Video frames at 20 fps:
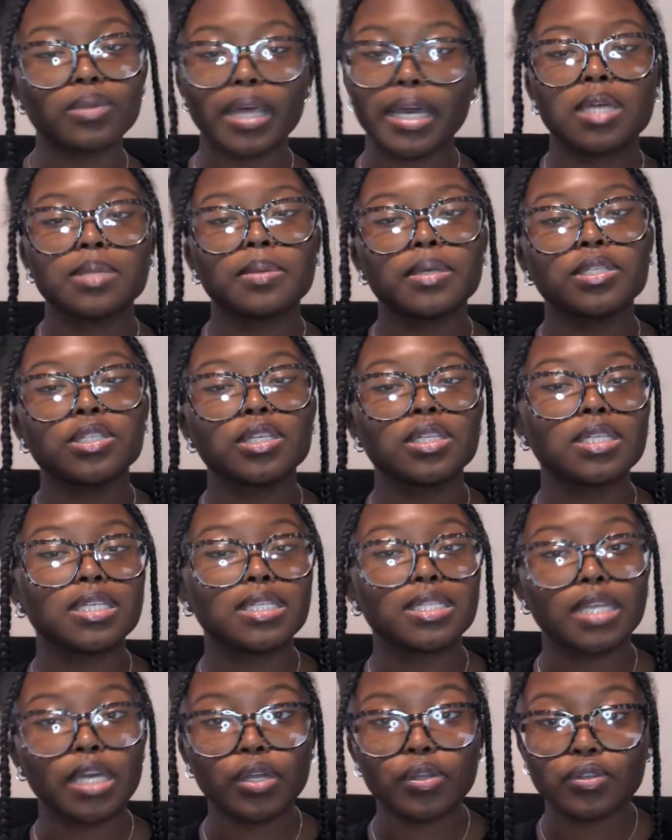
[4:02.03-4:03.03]
Like, especially
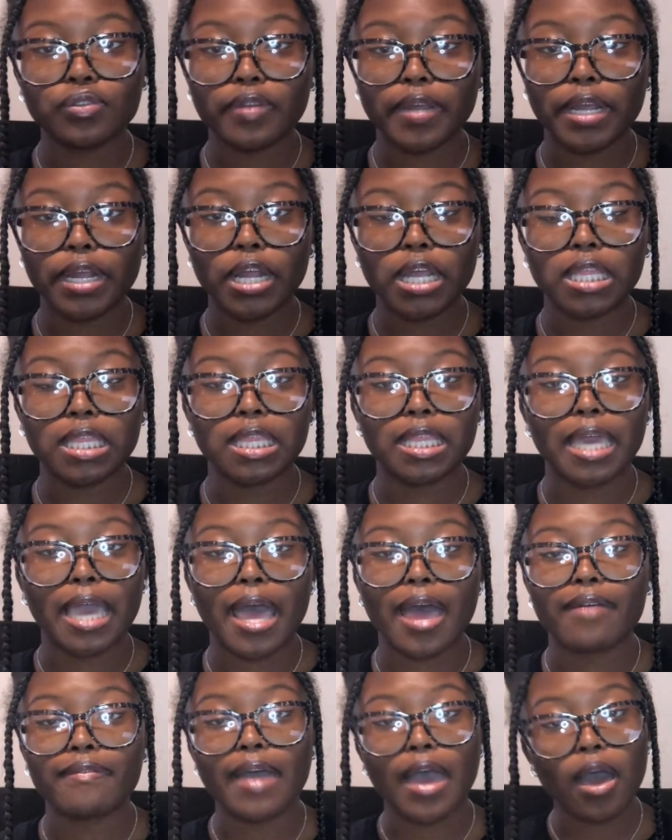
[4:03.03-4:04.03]
these sandals right here that they
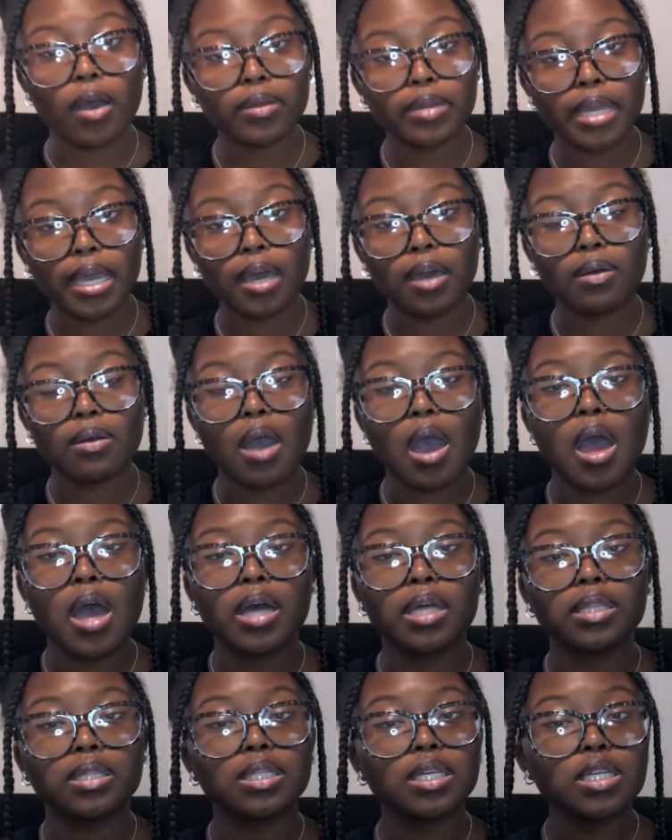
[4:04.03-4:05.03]
have out now,
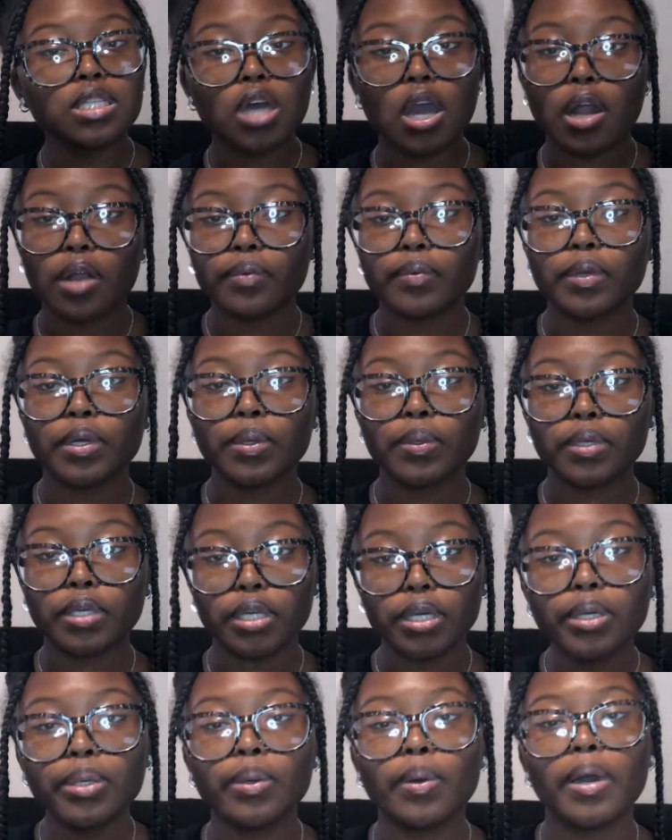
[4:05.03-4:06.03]
these are real
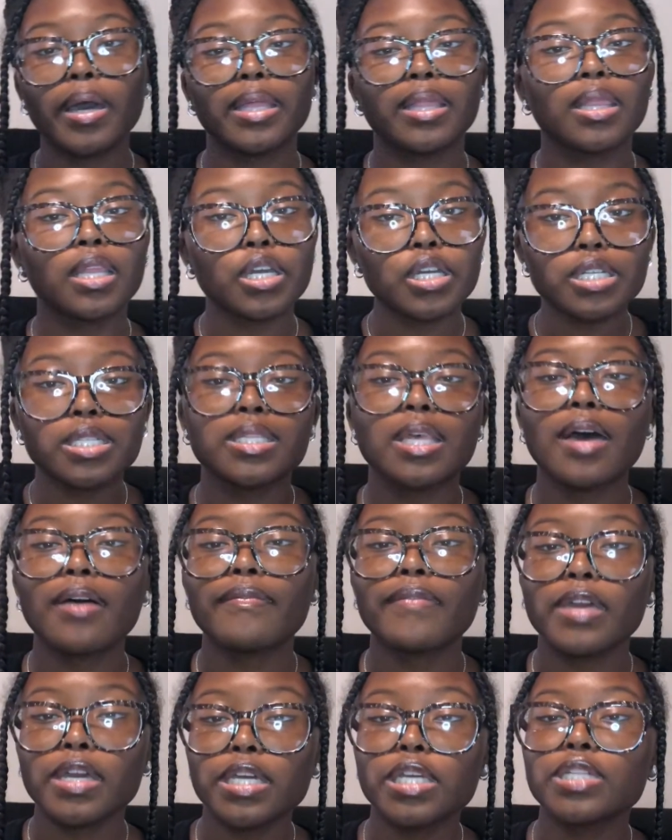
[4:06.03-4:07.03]
cute and their
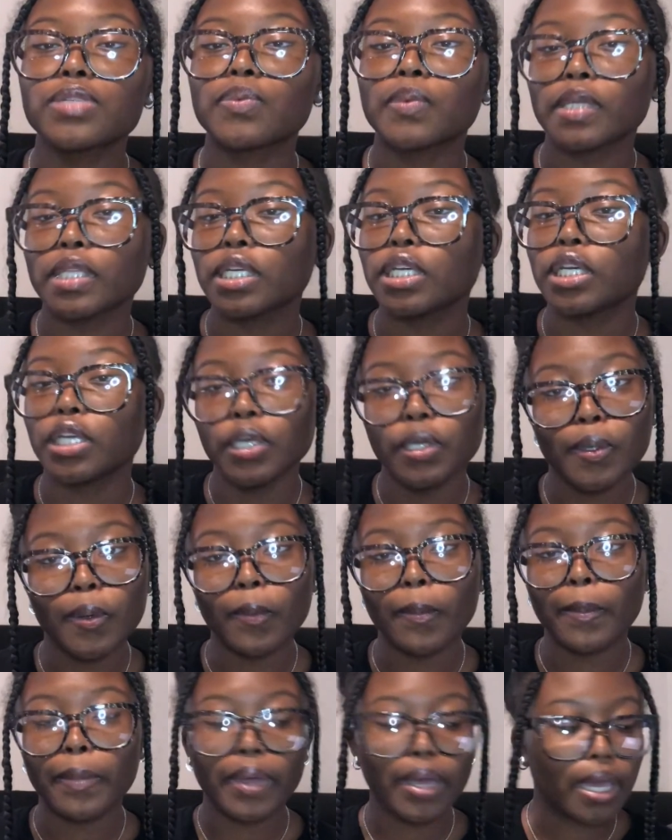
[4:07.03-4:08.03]
stuff is really cute,
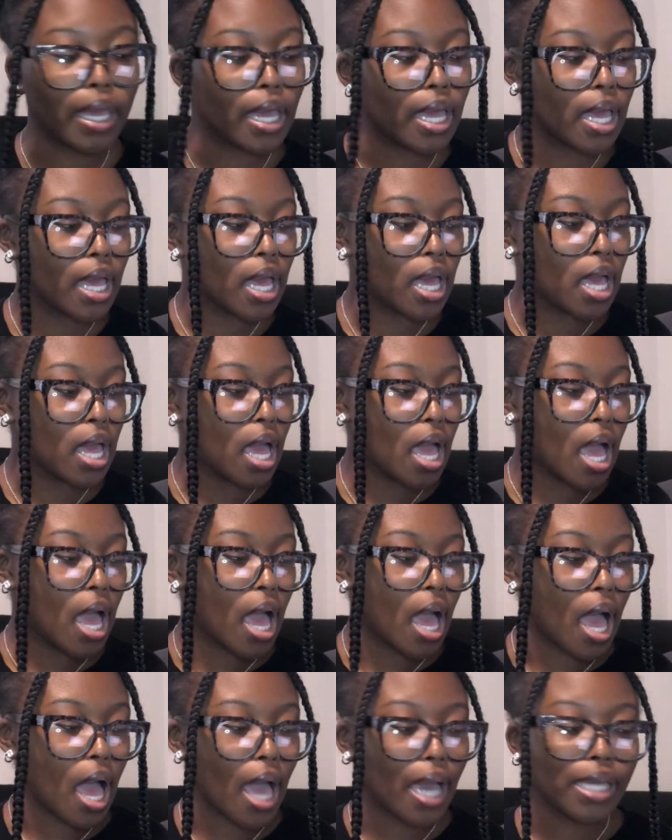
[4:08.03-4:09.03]
but
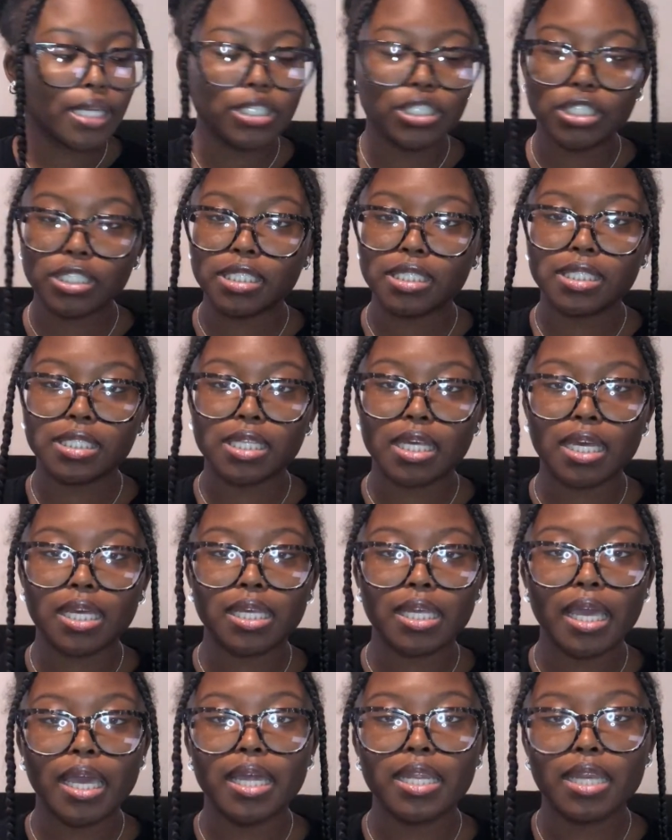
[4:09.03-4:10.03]
I just
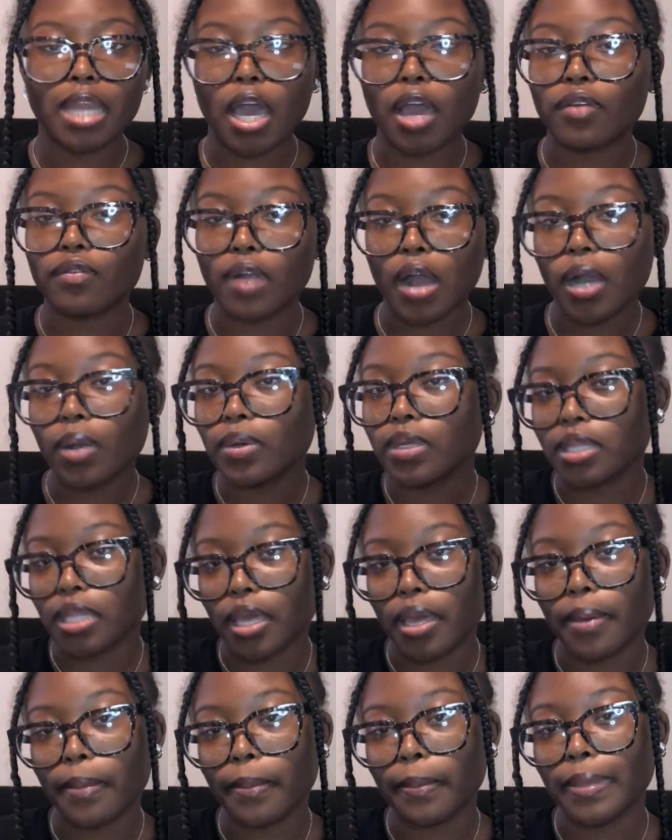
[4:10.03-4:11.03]
cannot rock with
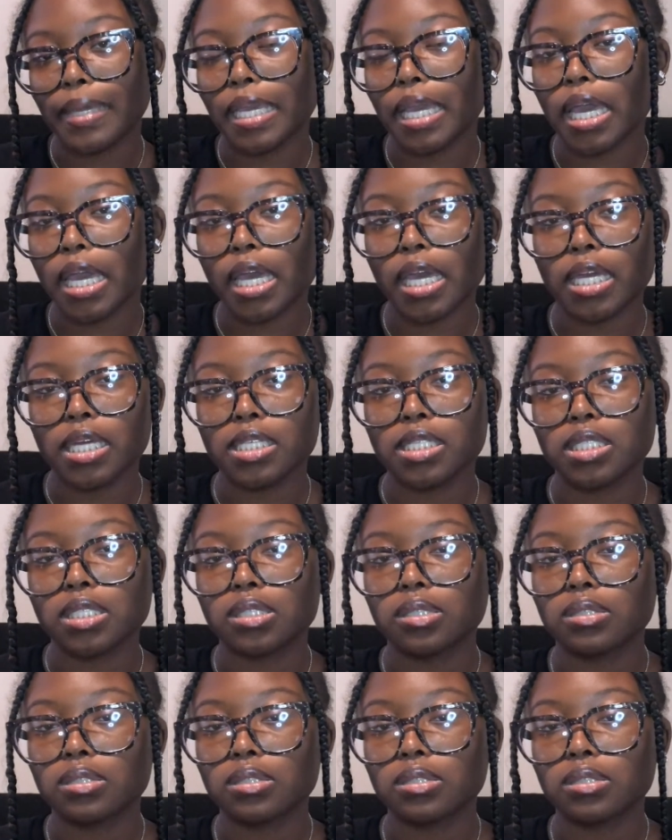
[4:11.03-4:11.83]
them because